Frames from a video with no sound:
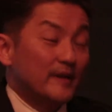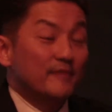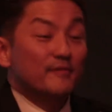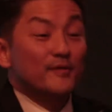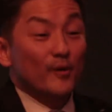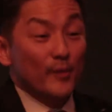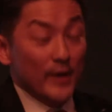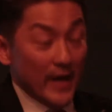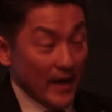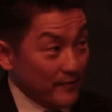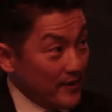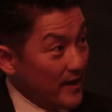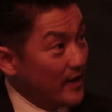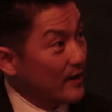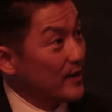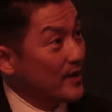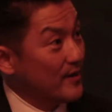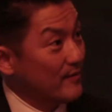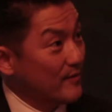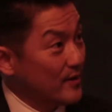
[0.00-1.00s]
even though we have
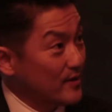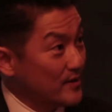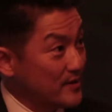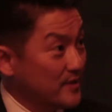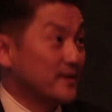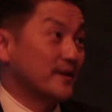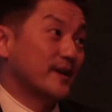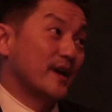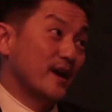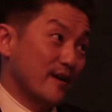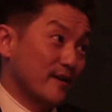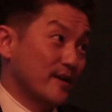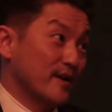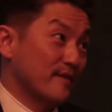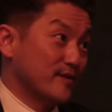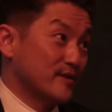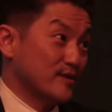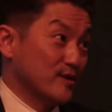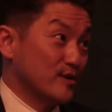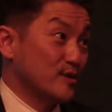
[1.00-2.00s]
caregivers, the
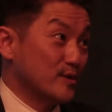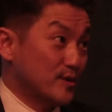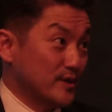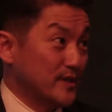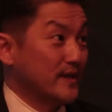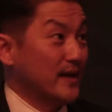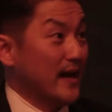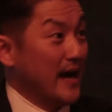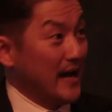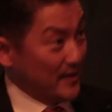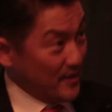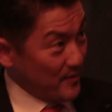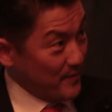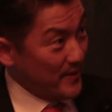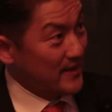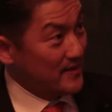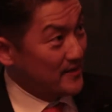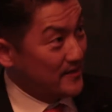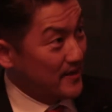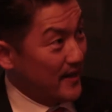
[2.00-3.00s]
caregivers are usually at the
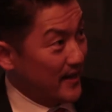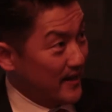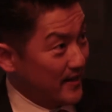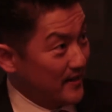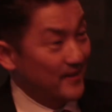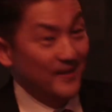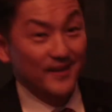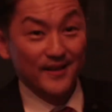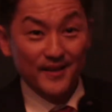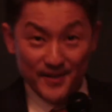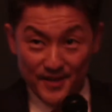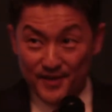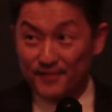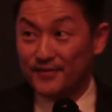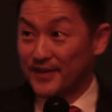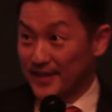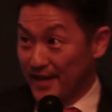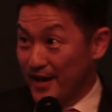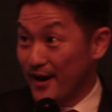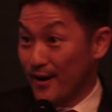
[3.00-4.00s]
bedside
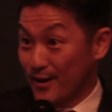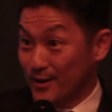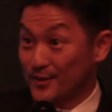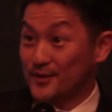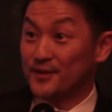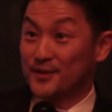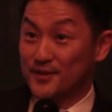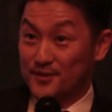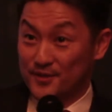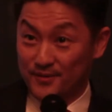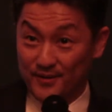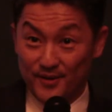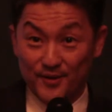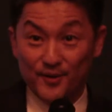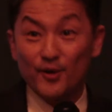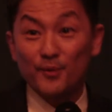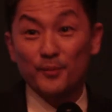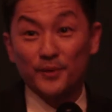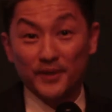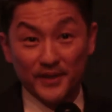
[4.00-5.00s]
giving care to their
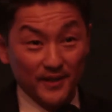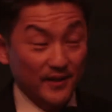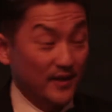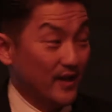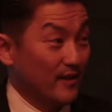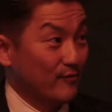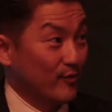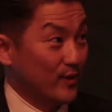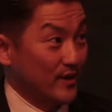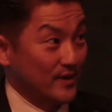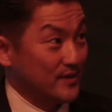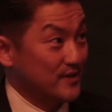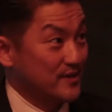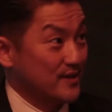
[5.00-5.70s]
terminally ill loved ones.